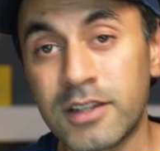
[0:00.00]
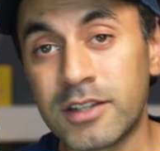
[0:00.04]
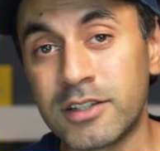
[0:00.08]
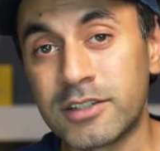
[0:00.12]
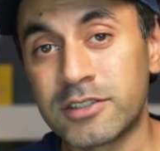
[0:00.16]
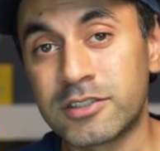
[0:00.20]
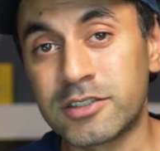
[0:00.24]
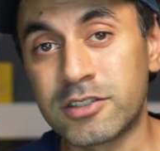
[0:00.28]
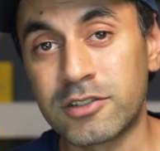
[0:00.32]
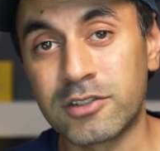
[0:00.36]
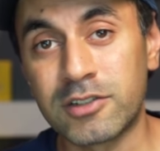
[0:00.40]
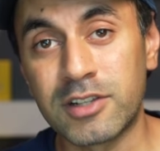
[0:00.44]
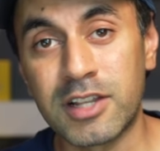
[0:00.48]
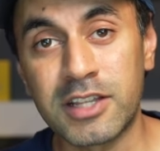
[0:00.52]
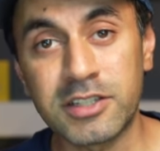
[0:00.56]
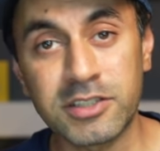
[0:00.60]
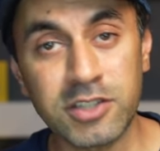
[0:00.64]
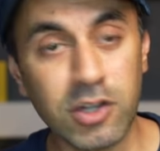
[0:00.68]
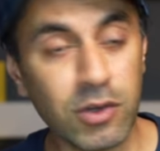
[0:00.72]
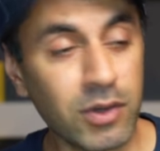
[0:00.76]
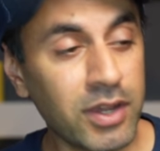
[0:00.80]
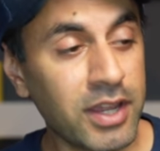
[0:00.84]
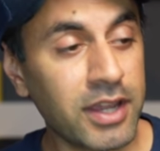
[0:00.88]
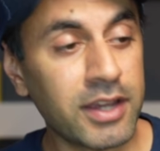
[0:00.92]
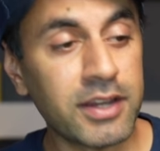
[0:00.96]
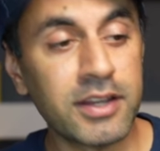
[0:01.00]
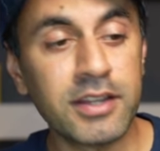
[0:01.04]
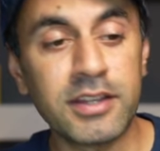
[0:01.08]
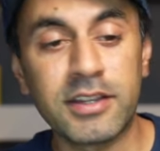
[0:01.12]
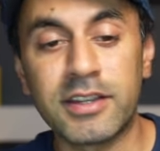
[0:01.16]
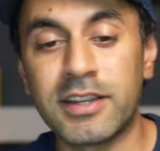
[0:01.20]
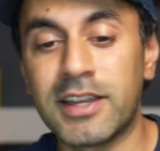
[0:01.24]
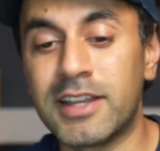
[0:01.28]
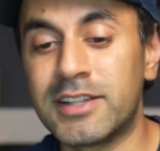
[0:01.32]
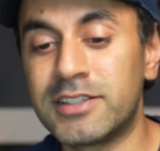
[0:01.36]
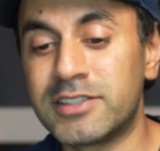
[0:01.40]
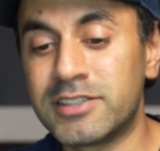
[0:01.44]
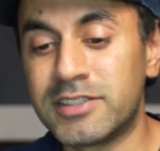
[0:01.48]
So let's go ahead
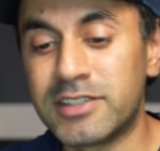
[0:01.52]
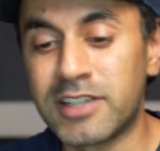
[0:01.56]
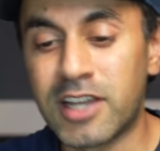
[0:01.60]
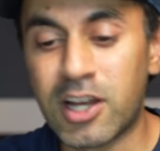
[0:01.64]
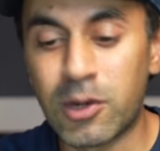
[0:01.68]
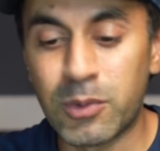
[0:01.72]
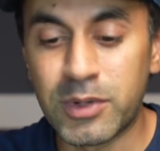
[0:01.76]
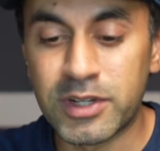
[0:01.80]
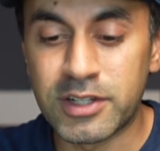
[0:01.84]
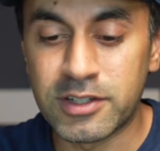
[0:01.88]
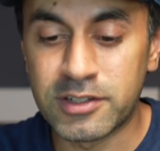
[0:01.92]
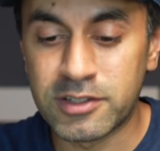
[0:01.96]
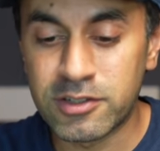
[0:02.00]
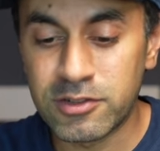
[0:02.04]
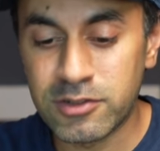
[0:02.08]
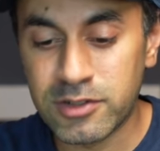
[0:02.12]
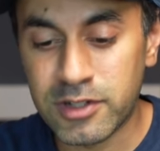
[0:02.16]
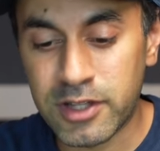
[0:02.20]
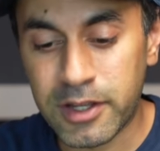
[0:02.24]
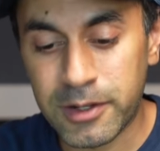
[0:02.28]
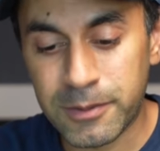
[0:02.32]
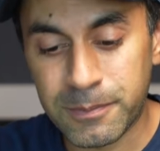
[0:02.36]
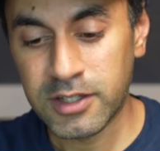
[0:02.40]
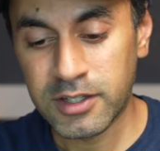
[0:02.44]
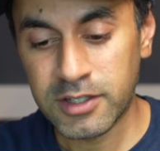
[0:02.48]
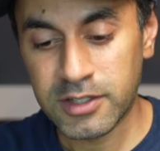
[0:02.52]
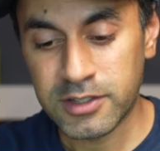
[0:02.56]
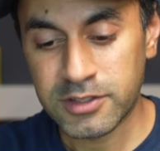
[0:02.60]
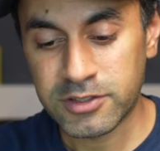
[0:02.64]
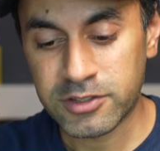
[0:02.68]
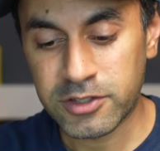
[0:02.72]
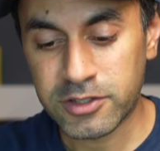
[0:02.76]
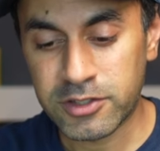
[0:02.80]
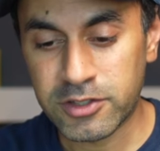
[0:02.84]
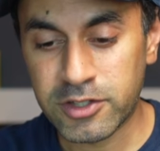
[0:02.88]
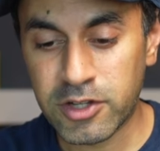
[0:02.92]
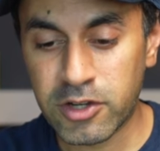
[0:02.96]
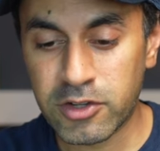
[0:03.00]
and see how we can do that.
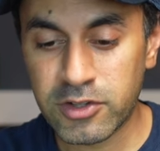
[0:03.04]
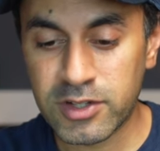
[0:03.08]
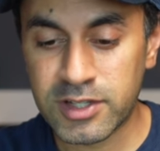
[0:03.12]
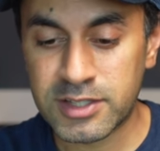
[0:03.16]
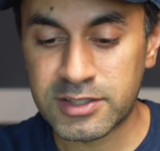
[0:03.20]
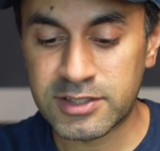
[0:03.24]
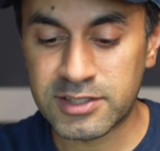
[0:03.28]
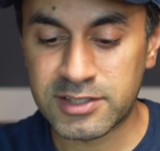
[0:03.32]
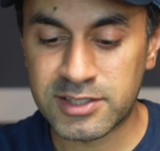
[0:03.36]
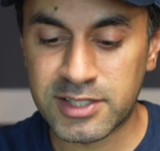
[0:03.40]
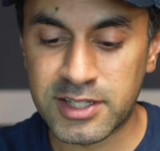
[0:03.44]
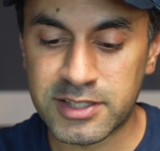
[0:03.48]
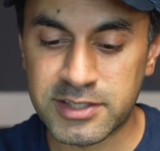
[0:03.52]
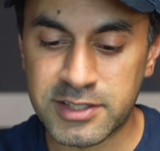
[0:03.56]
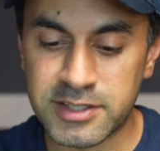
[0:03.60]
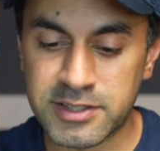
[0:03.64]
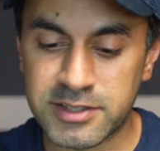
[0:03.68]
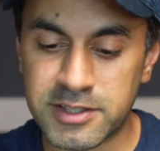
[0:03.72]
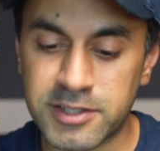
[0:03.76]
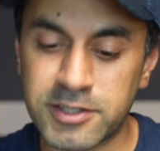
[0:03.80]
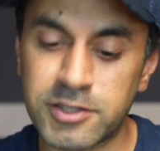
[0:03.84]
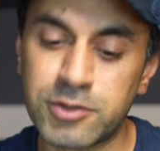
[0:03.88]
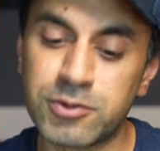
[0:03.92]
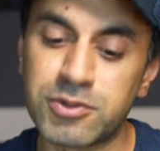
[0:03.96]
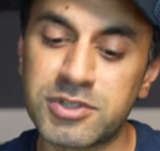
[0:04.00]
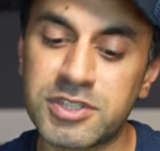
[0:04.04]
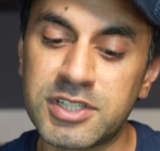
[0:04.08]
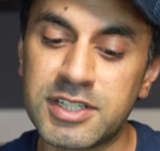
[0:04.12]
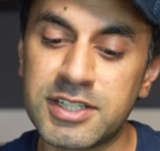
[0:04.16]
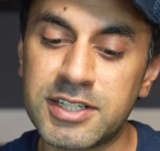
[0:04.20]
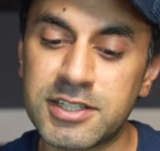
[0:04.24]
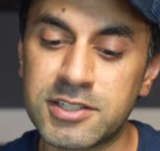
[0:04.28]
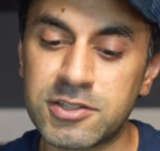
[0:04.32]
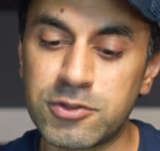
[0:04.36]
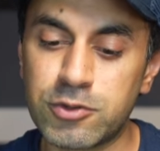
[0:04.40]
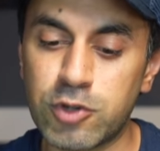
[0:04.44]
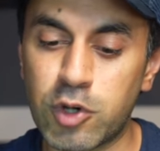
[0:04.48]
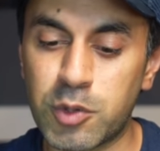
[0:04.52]
So you go into settings and you'll see
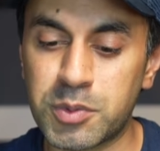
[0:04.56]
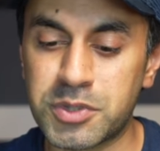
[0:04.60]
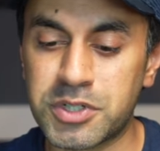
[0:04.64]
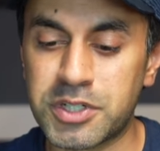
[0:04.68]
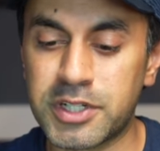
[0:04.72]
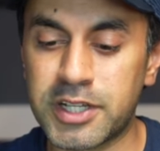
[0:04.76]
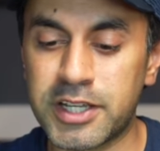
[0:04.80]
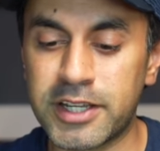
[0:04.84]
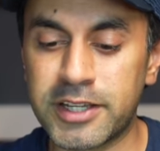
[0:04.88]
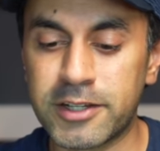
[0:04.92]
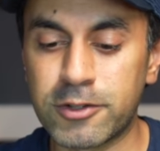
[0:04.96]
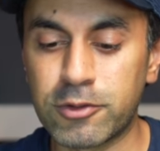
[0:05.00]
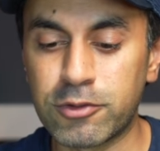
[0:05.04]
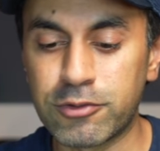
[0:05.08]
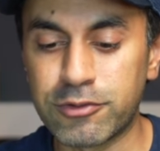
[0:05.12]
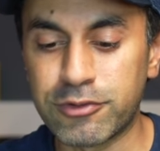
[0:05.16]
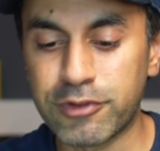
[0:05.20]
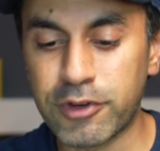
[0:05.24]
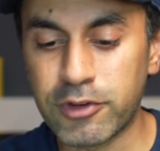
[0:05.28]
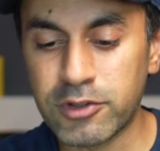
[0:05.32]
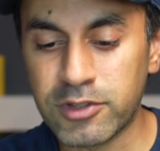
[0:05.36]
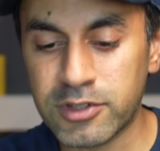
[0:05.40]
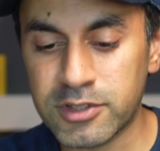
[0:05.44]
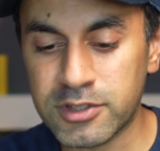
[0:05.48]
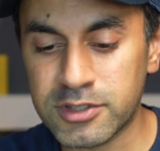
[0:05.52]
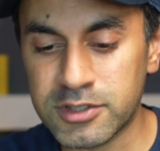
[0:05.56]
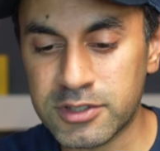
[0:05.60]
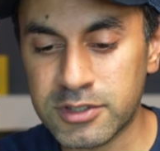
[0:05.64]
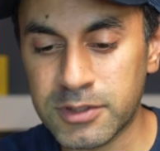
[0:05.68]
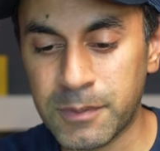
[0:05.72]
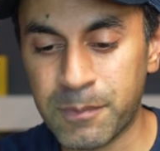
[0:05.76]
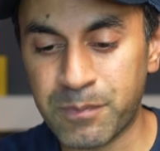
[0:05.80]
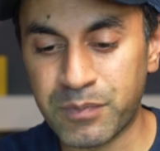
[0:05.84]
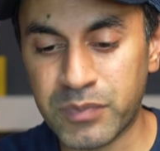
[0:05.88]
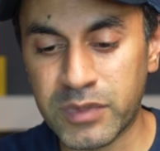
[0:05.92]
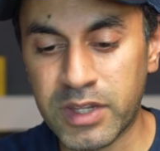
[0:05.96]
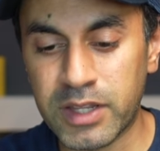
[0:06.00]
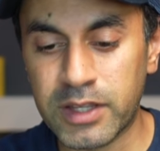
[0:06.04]
this new option here called focus
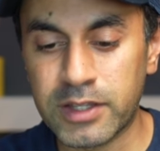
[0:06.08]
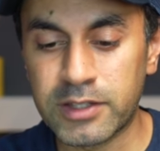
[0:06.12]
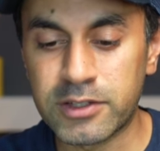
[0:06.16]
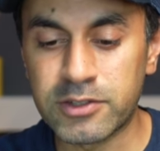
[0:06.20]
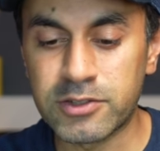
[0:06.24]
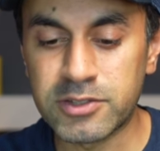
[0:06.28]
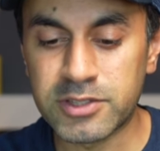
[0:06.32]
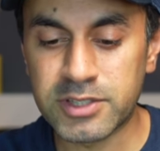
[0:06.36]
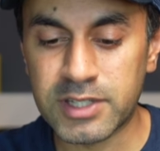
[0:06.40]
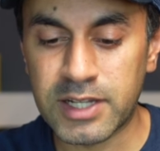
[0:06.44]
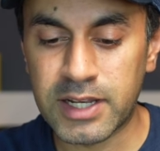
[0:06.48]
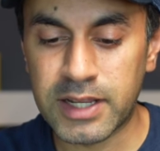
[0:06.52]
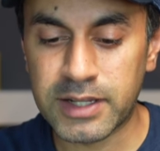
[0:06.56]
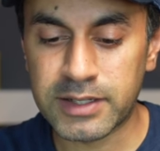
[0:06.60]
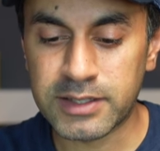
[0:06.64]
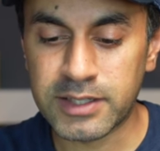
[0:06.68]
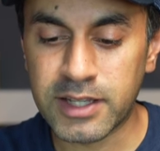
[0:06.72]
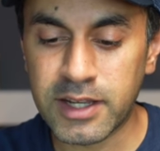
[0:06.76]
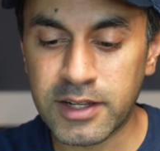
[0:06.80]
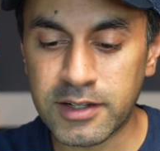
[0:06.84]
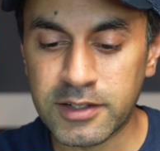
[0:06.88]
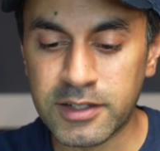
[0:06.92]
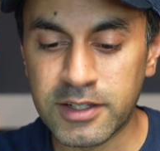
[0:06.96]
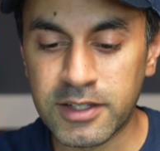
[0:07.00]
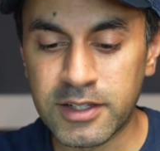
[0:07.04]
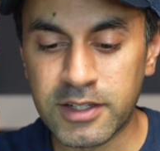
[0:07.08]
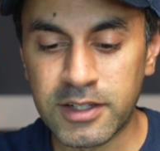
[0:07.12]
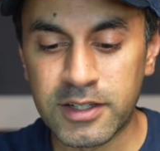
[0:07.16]
you select that.